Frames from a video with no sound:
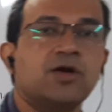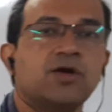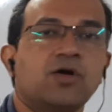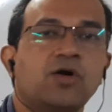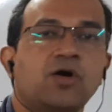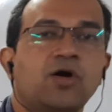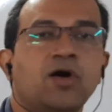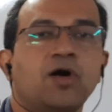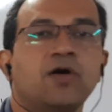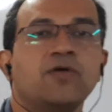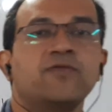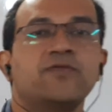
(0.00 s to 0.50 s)

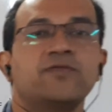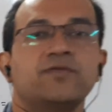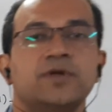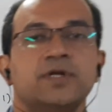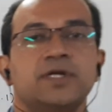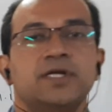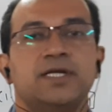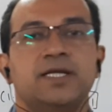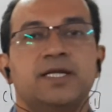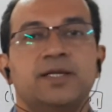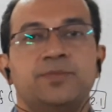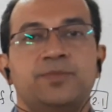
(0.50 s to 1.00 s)
of
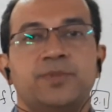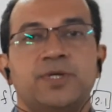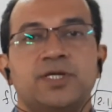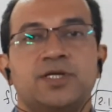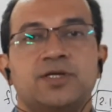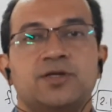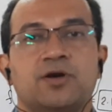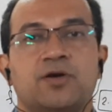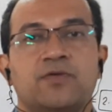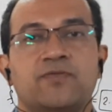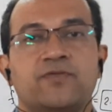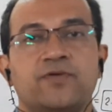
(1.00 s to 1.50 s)

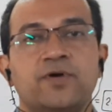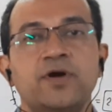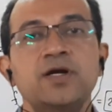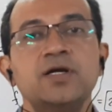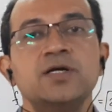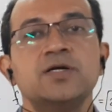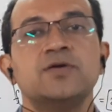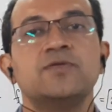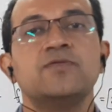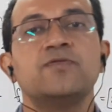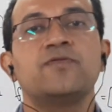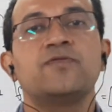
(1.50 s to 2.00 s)
limit of a
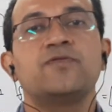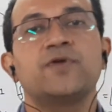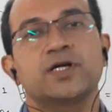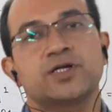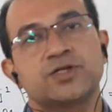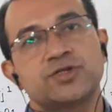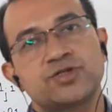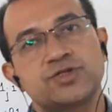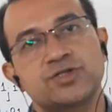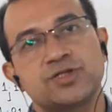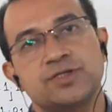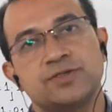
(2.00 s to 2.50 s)

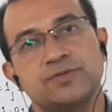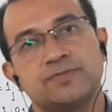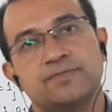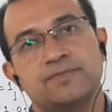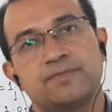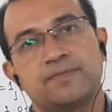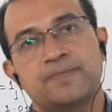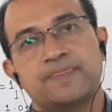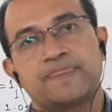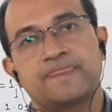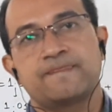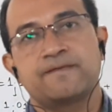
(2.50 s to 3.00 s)
function.
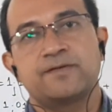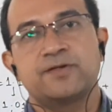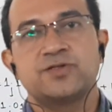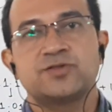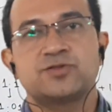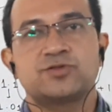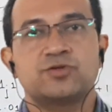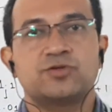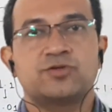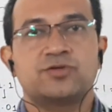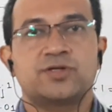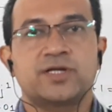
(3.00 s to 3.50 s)

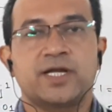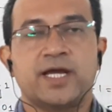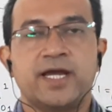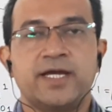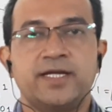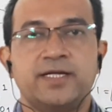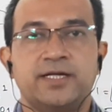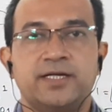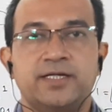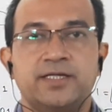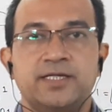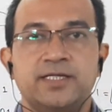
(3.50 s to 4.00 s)
So try
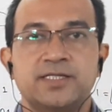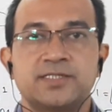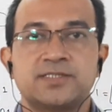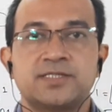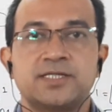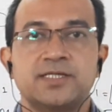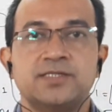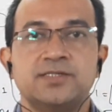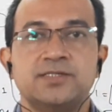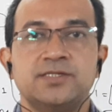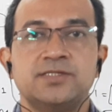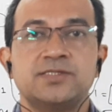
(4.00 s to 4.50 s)
and
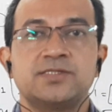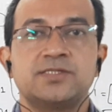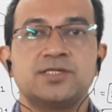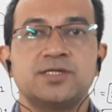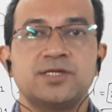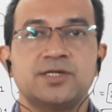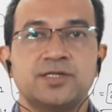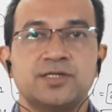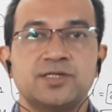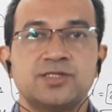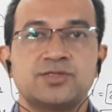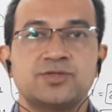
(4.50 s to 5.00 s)
understand this
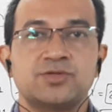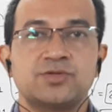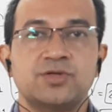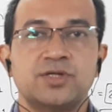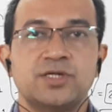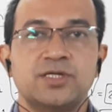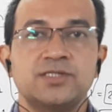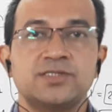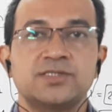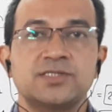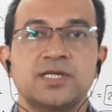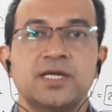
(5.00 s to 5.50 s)
theory,
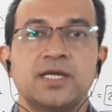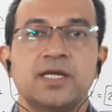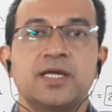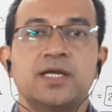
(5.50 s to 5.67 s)
students.